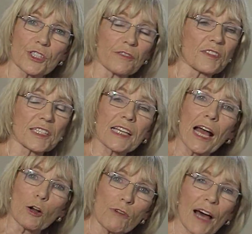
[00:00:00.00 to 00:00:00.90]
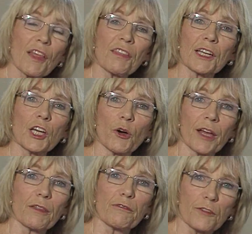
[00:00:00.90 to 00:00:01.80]
of the scale rather than
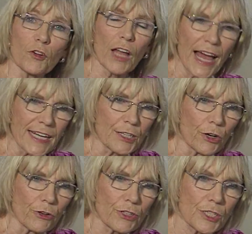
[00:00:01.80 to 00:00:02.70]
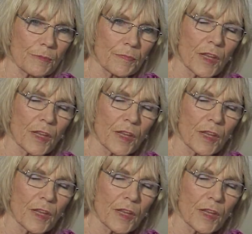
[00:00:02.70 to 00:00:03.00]
going the full 8 notes.